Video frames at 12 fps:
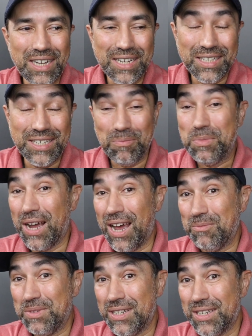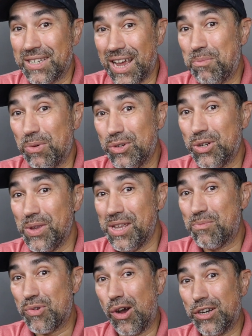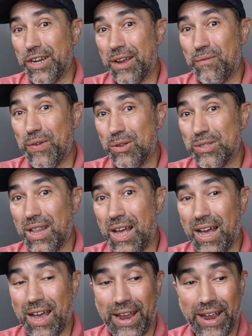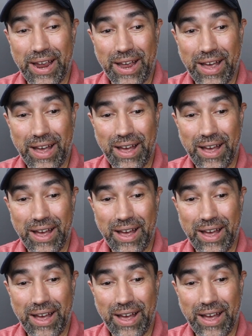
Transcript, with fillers: Sometimes this Apple IIe project feels like